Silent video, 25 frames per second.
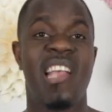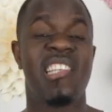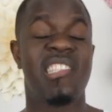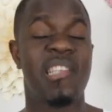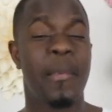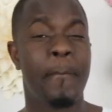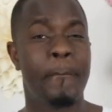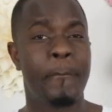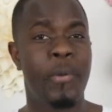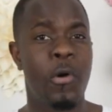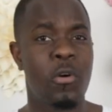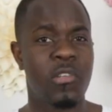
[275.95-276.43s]

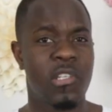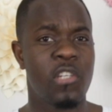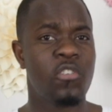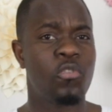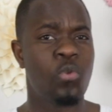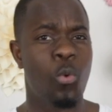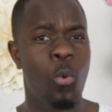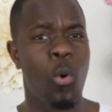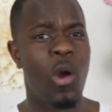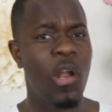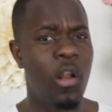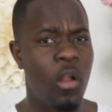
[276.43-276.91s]
It's
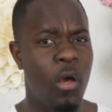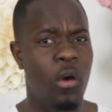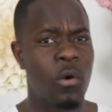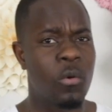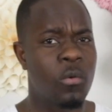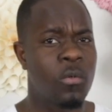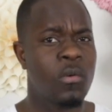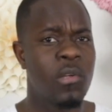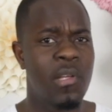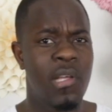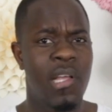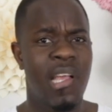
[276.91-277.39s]
important to
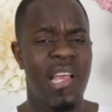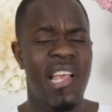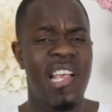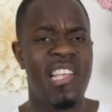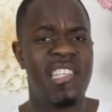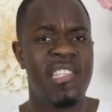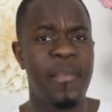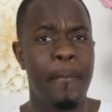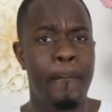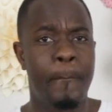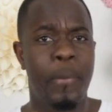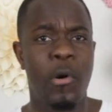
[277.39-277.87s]
wallow.
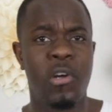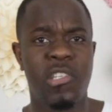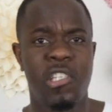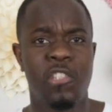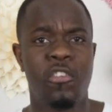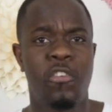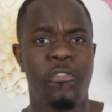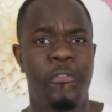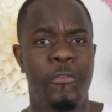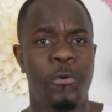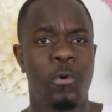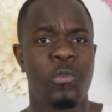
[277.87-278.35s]
It's
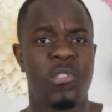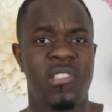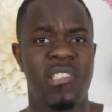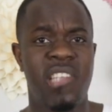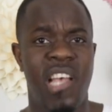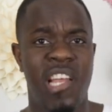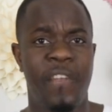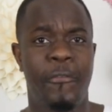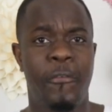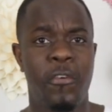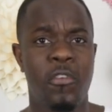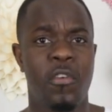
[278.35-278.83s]
important to feel
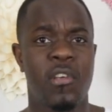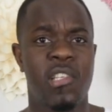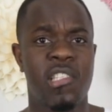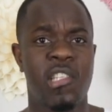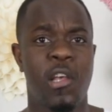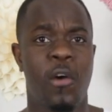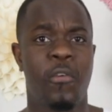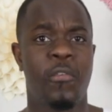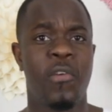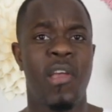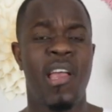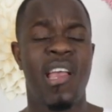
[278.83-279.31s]
sad for
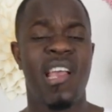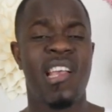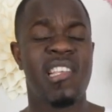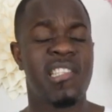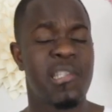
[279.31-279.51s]
yourself.